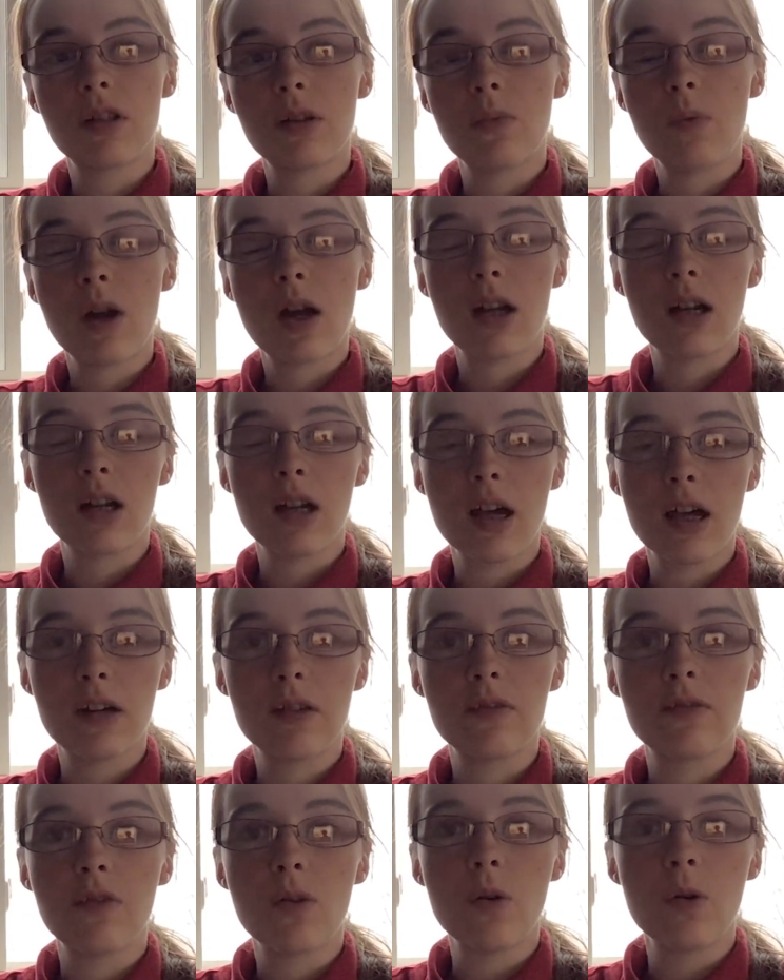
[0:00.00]
We had a lot of
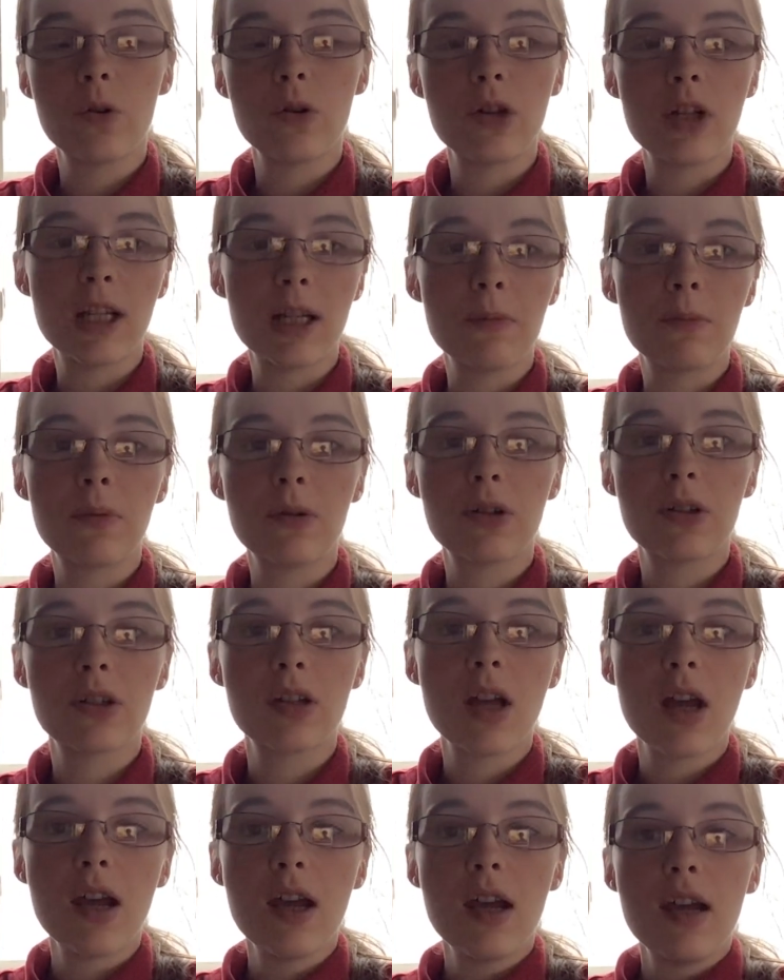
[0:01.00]
older neighbors,
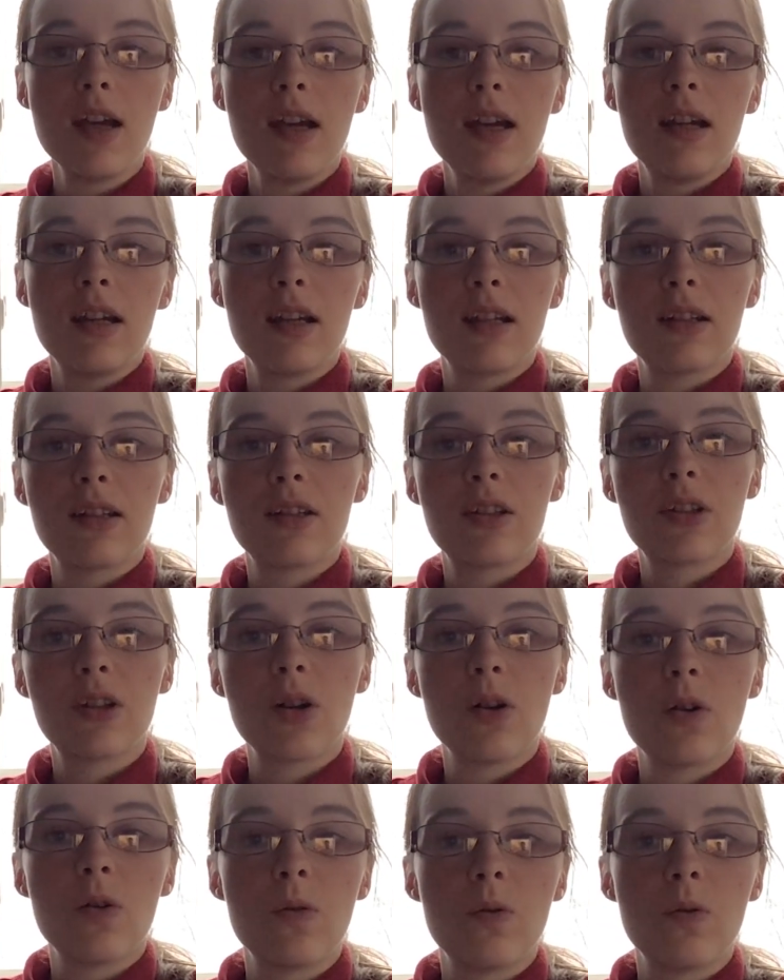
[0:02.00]
and so